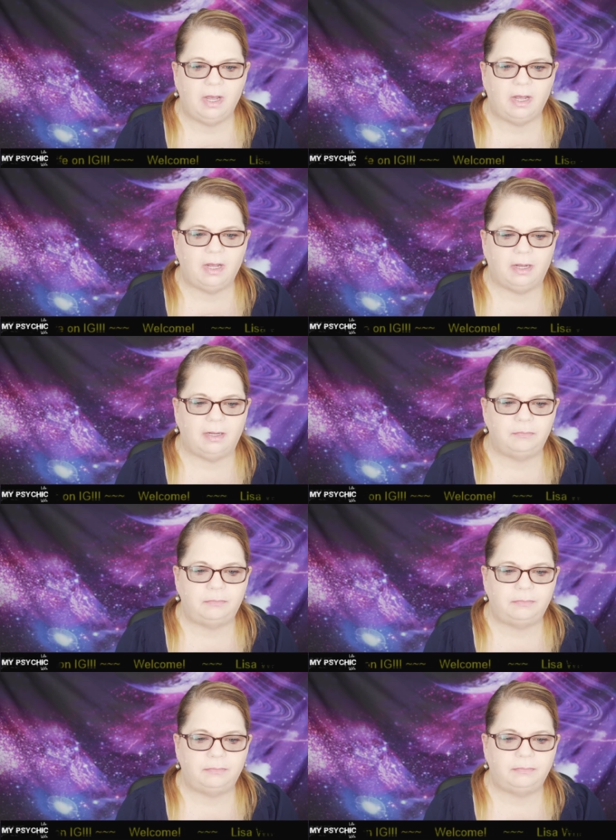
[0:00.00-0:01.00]

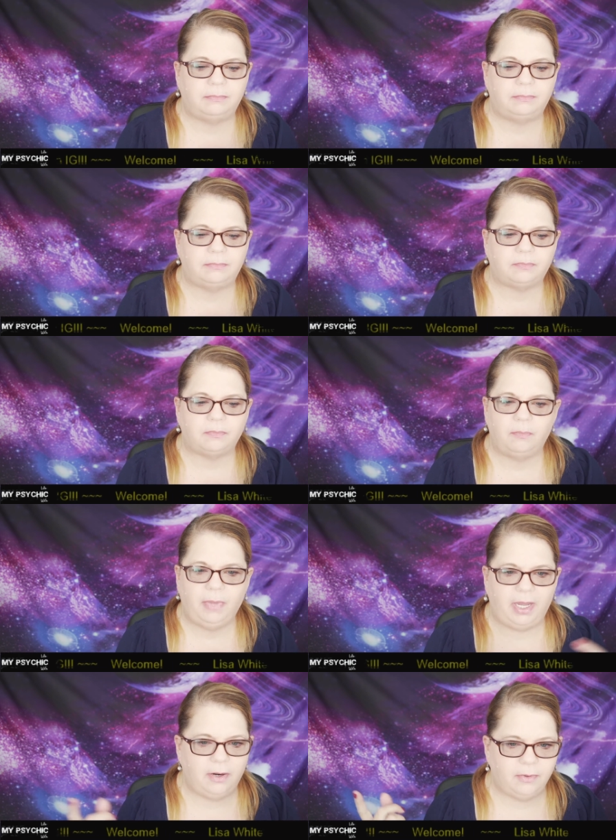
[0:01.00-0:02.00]
Um,
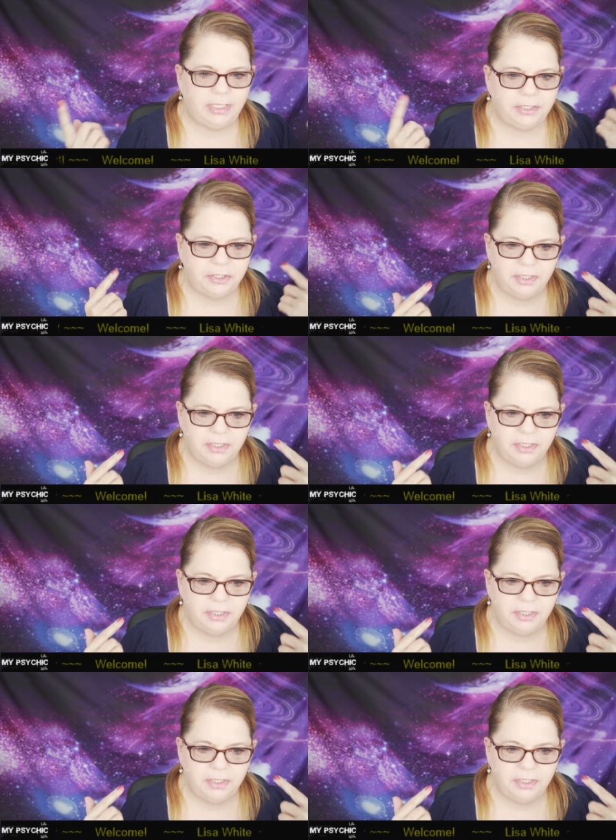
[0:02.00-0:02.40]
pay no attention